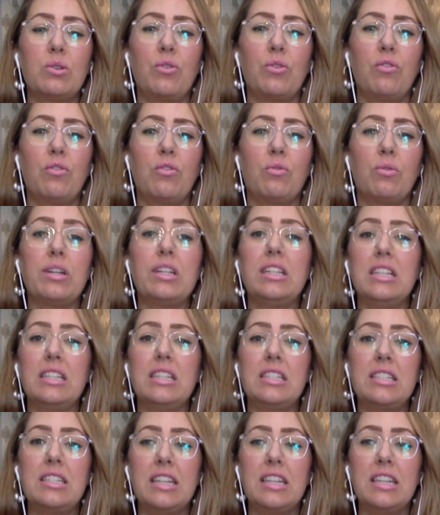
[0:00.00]
of sort of
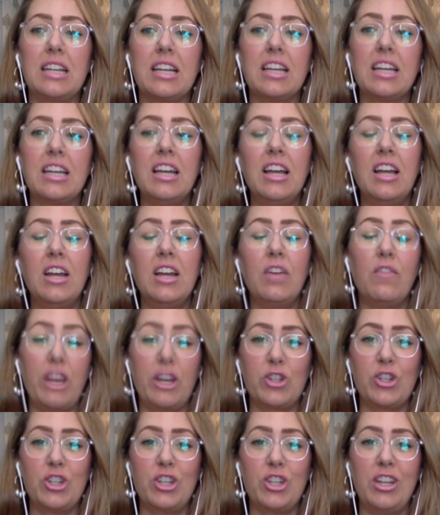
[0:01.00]
realistic
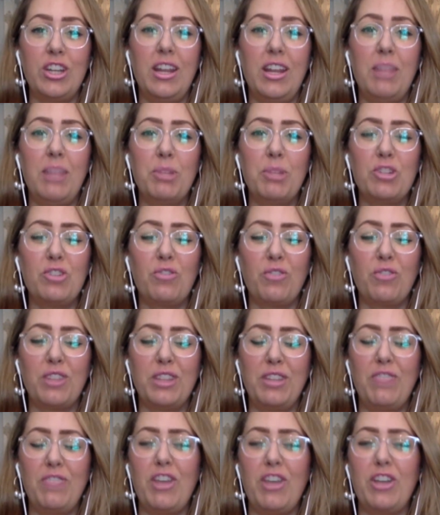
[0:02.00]
fashion and
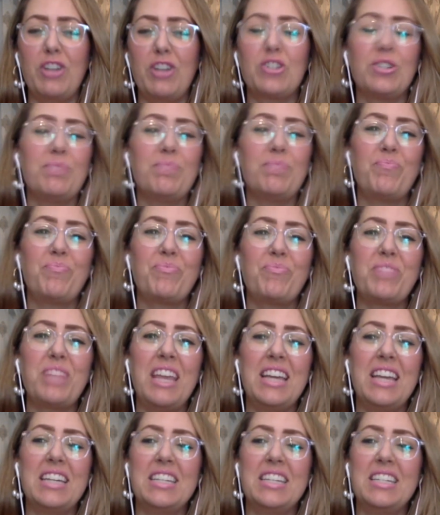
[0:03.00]
budget friendly fashion.
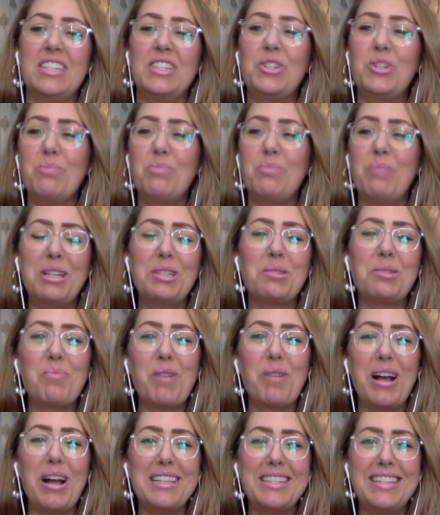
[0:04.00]
And to my
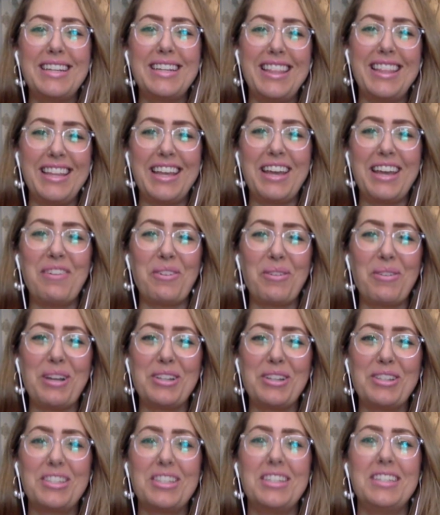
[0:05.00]
surprise, and I think
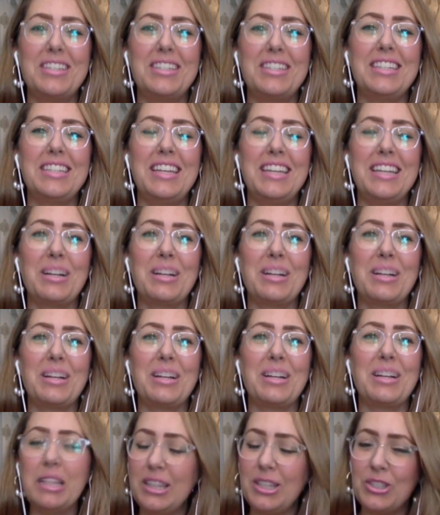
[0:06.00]
everyone else's, it
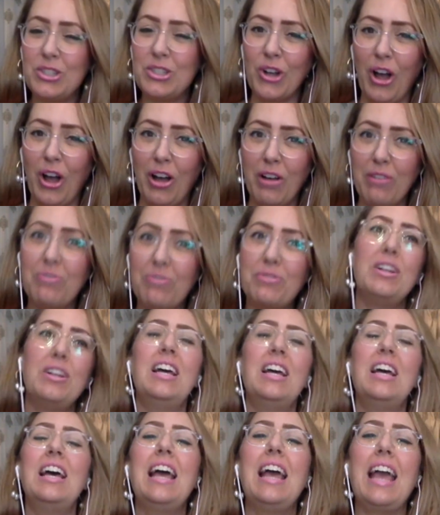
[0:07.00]
completely took off
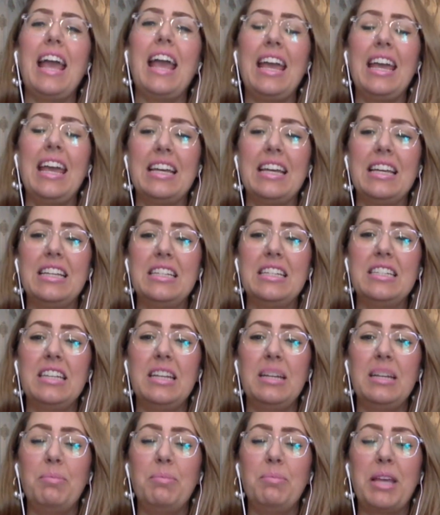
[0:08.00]
and
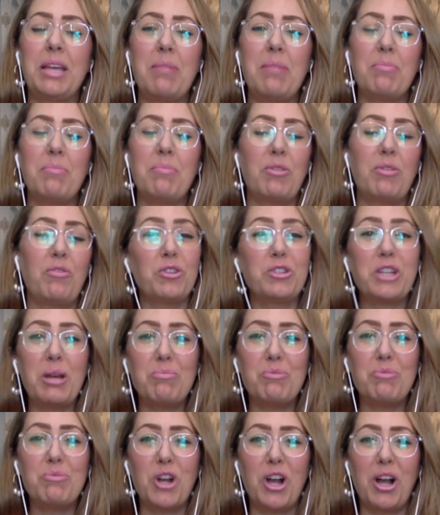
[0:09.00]
it became my
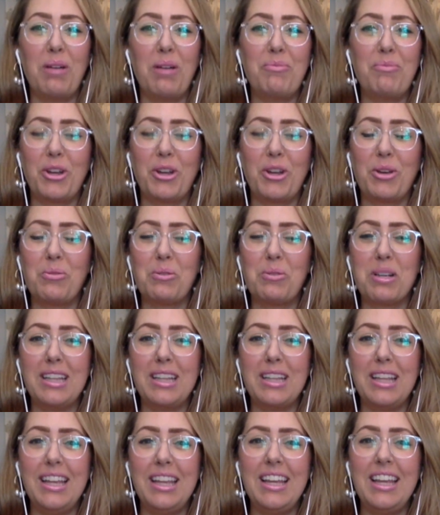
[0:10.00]
full-time job very
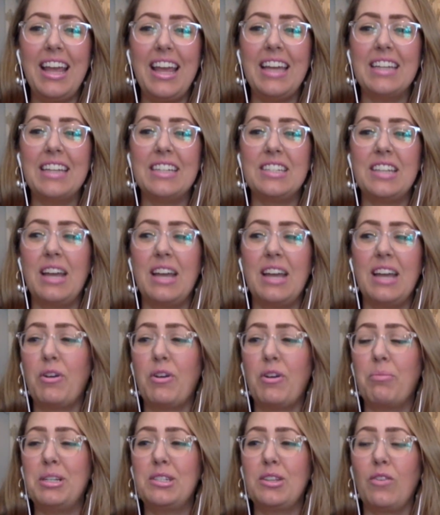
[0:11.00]
quickly and i
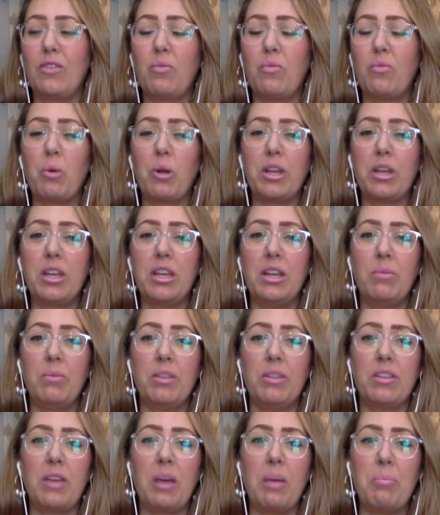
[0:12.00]
found myself working
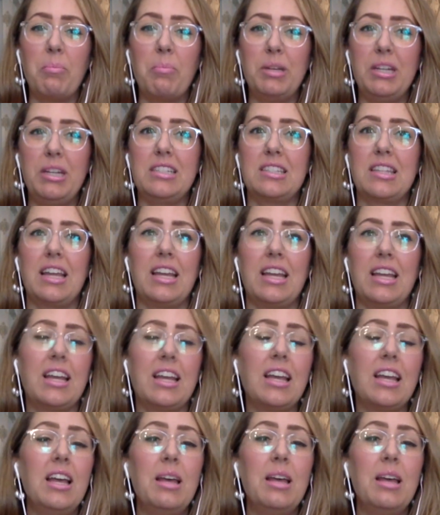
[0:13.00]
with companies like